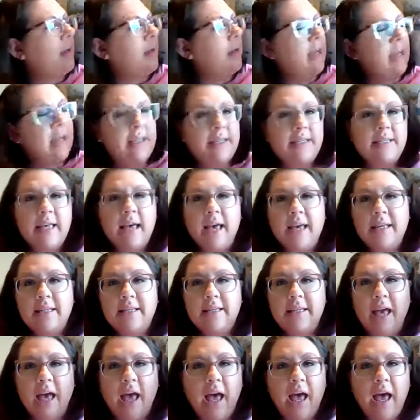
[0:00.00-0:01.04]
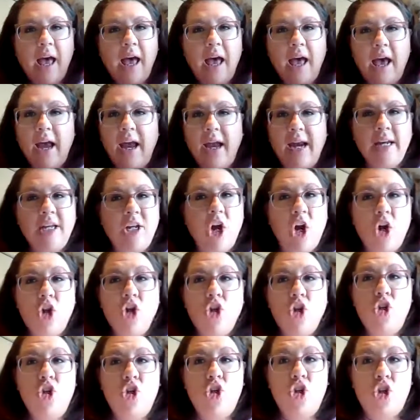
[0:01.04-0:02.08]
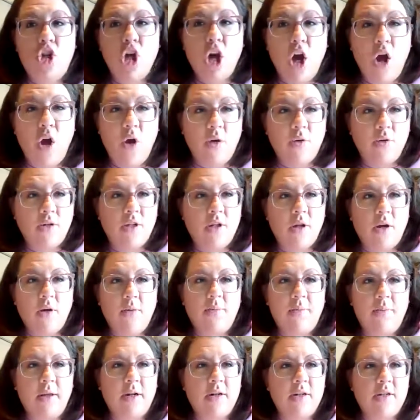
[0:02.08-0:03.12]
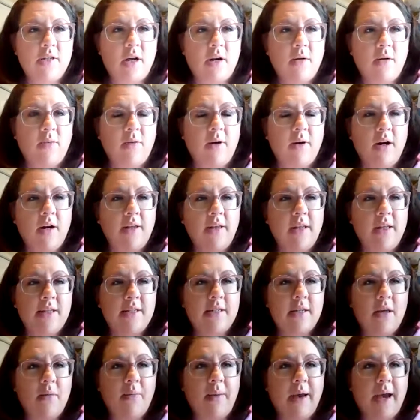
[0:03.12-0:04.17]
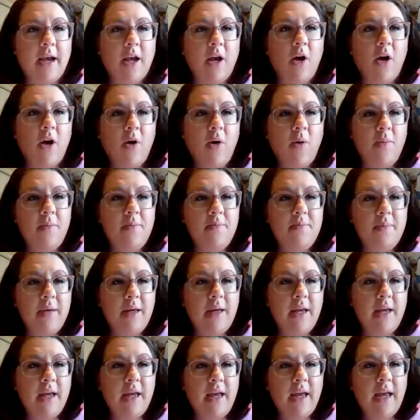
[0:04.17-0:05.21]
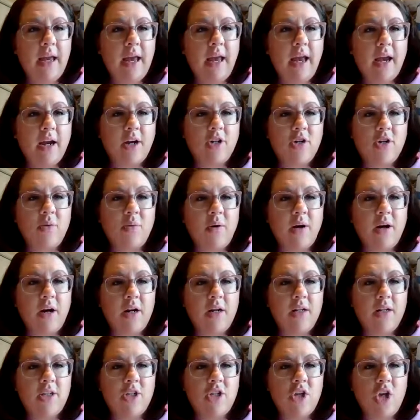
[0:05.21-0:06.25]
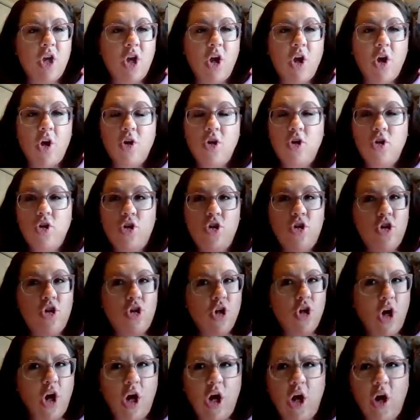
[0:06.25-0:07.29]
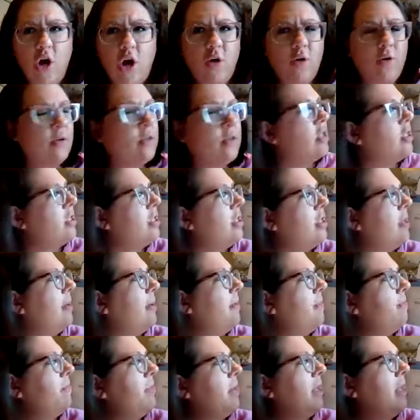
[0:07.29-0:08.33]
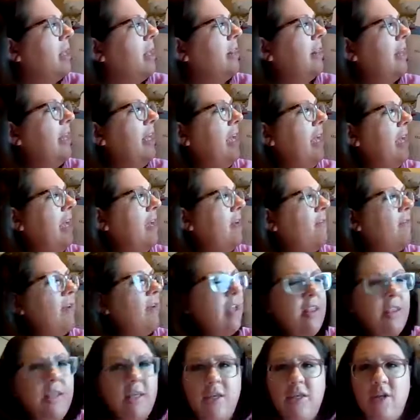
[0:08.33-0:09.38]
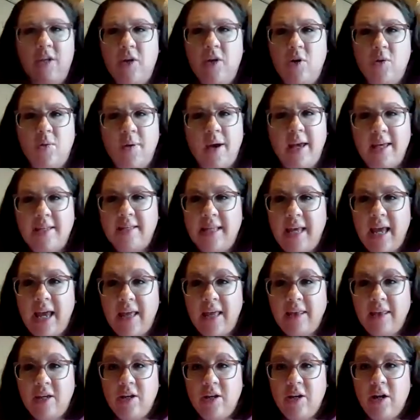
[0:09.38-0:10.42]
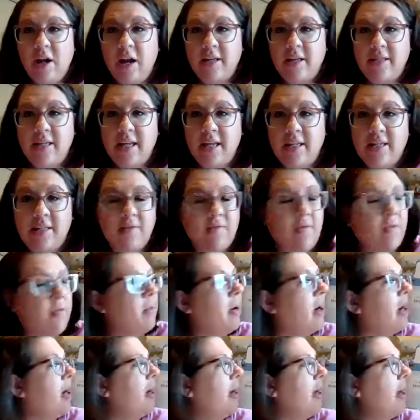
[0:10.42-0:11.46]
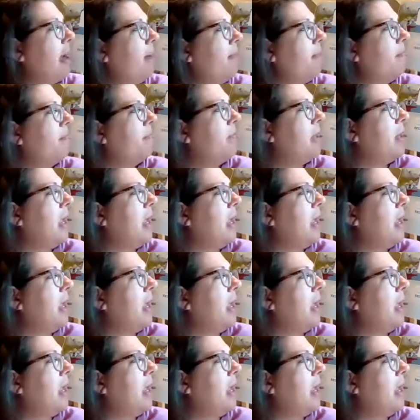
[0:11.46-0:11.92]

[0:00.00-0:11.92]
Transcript: He says, I don't, oh, there's our word. Let's go back home. Extra words, don't live in the USA, the United States of America,